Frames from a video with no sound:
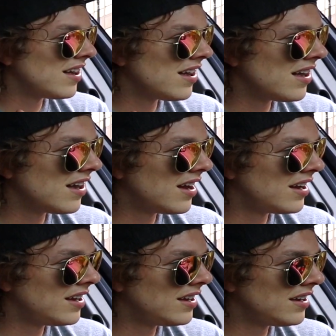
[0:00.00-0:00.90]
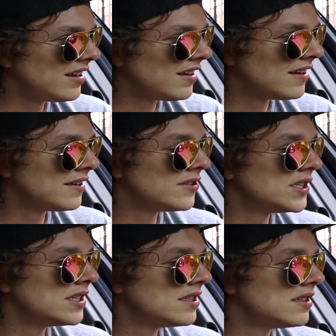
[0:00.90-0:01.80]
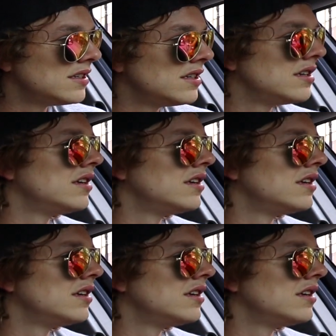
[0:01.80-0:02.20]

[no speech]